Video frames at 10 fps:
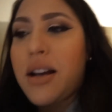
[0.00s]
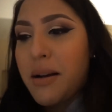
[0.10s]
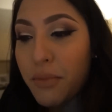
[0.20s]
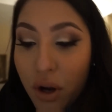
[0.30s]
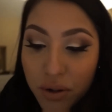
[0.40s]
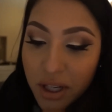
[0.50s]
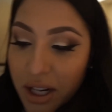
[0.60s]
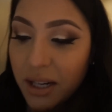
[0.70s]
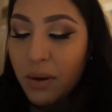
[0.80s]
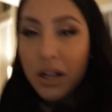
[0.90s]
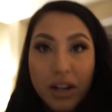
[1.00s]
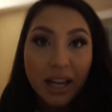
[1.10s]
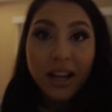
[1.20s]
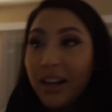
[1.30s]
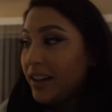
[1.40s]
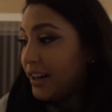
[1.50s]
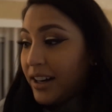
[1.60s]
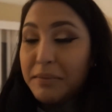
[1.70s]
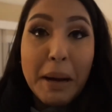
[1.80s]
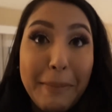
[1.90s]
um, oh sorry, Ewok, okay,
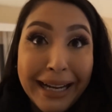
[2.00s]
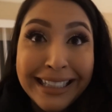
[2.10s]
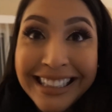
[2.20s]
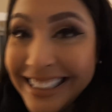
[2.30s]
um, bye.